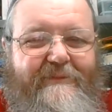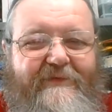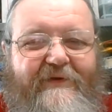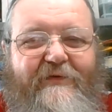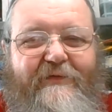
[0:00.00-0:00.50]

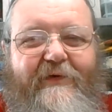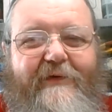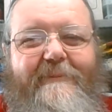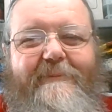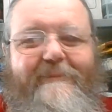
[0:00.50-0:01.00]
just as
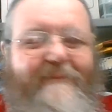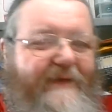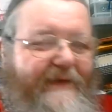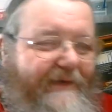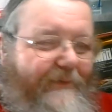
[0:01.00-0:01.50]
fun
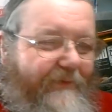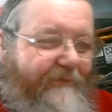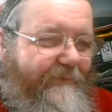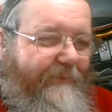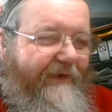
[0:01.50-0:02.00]
in their
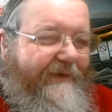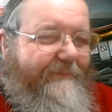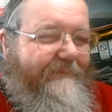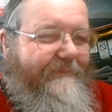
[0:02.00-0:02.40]
own way.